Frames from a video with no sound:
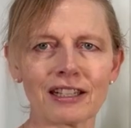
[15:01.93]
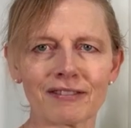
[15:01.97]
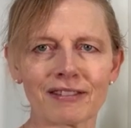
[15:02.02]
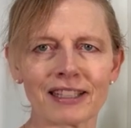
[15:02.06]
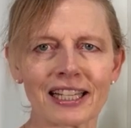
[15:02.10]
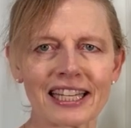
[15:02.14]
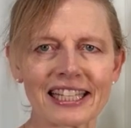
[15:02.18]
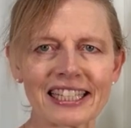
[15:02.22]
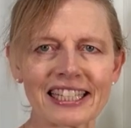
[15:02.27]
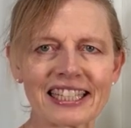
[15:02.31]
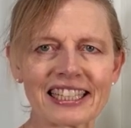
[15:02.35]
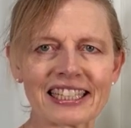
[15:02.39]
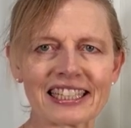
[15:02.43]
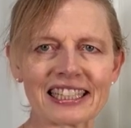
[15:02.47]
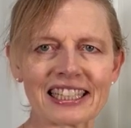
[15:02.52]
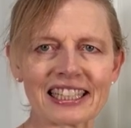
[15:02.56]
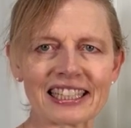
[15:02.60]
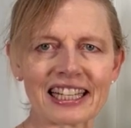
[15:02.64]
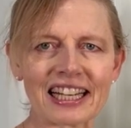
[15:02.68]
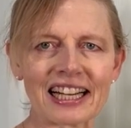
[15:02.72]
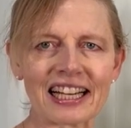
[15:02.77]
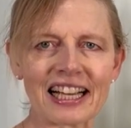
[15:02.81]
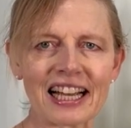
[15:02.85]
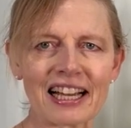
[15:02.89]
have lighting
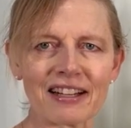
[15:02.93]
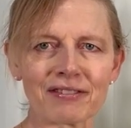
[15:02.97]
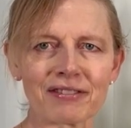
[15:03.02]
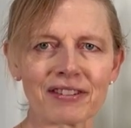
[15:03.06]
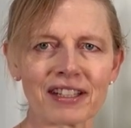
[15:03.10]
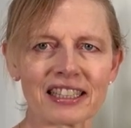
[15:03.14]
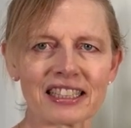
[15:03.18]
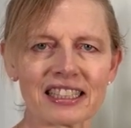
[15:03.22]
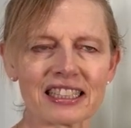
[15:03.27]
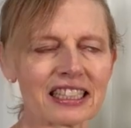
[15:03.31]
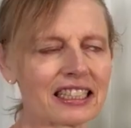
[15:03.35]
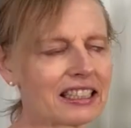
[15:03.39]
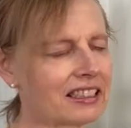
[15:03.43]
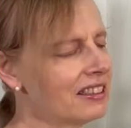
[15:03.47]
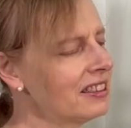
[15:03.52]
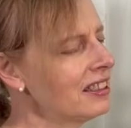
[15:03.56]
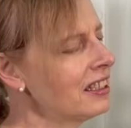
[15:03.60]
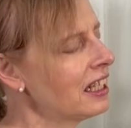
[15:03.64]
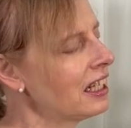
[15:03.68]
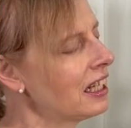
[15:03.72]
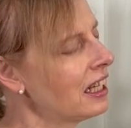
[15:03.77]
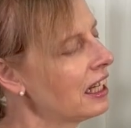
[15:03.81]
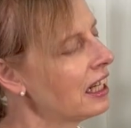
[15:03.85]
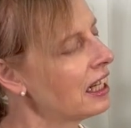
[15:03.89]
like I have right here.
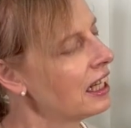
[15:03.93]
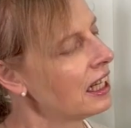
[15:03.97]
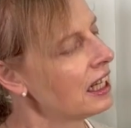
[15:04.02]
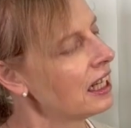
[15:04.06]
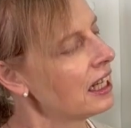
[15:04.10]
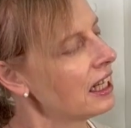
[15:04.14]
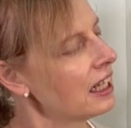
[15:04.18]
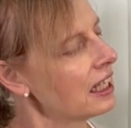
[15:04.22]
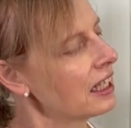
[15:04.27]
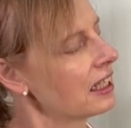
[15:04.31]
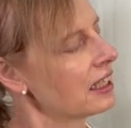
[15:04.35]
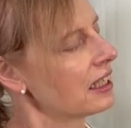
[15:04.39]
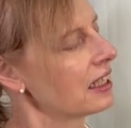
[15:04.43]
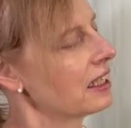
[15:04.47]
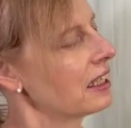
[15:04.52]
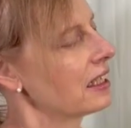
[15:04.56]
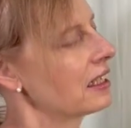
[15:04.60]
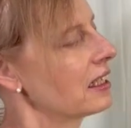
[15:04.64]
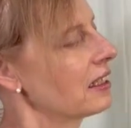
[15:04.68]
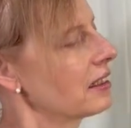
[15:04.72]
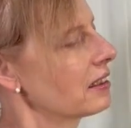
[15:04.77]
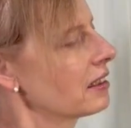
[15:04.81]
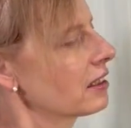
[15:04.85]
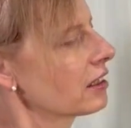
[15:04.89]

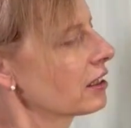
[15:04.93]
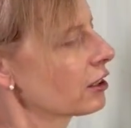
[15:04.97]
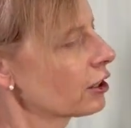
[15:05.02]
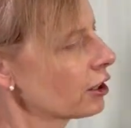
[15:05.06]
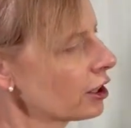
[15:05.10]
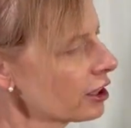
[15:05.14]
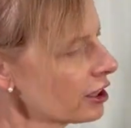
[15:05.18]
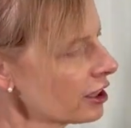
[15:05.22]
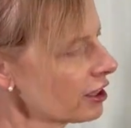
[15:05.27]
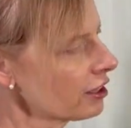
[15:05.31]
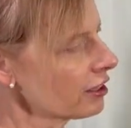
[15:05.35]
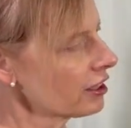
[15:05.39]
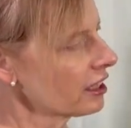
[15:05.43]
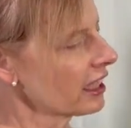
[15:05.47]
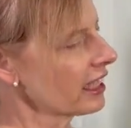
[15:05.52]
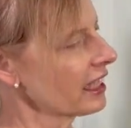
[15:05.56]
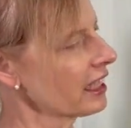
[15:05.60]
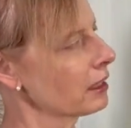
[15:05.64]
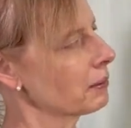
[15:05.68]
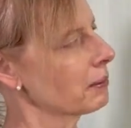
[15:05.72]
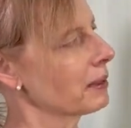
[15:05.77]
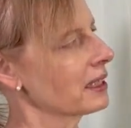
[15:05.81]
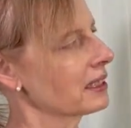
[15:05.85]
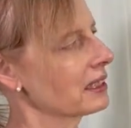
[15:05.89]
Good to
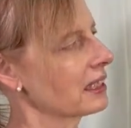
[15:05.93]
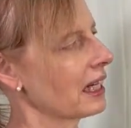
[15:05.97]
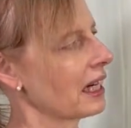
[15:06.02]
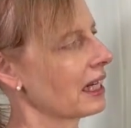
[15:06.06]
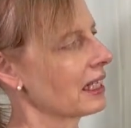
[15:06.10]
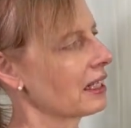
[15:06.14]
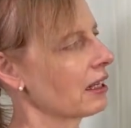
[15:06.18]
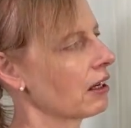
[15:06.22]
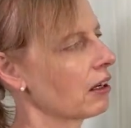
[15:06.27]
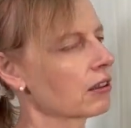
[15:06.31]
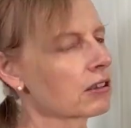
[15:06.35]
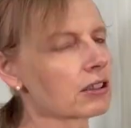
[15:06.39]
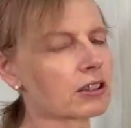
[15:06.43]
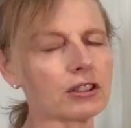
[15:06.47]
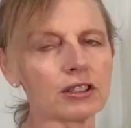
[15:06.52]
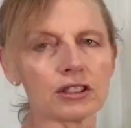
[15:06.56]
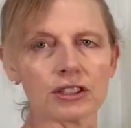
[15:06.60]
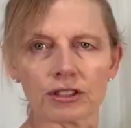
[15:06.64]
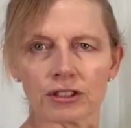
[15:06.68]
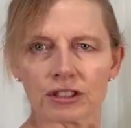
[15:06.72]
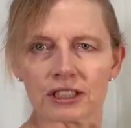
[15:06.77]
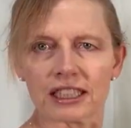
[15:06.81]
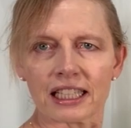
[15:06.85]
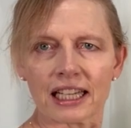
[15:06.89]
think about that, or good
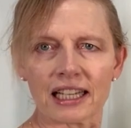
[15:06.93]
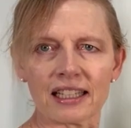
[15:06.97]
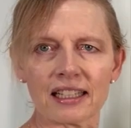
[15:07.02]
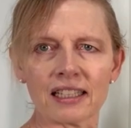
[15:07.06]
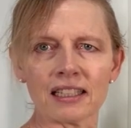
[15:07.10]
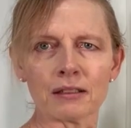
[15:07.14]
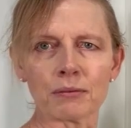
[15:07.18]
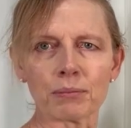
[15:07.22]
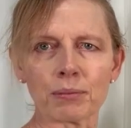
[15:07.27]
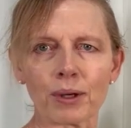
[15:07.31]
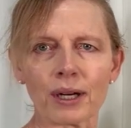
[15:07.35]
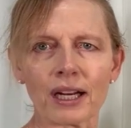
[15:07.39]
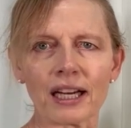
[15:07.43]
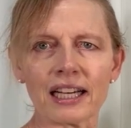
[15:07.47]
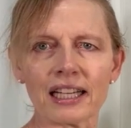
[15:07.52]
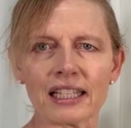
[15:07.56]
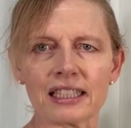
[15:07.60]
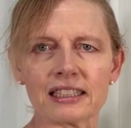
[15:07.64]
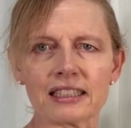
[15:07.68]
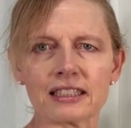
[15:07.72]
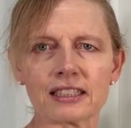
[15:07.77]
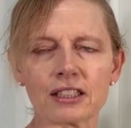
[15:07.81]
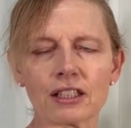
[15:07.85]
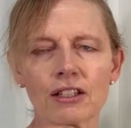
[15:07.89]
to tell
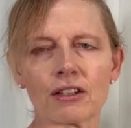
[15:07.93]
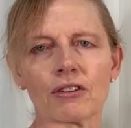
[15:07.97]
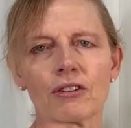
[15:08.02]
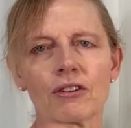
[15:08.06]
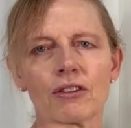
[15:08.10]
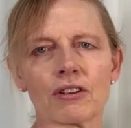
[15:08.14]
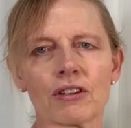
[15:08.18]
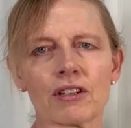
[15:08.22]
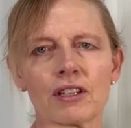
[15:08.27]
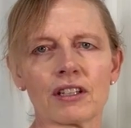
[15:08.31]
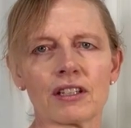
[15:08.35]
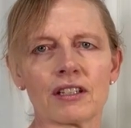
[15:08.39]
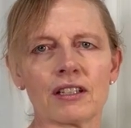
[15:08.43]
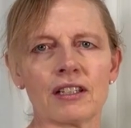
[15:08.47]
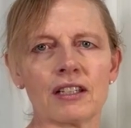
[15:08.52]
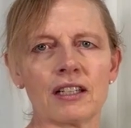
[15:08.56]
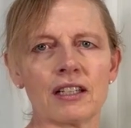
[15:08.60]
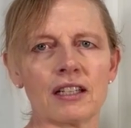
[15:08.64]
brides or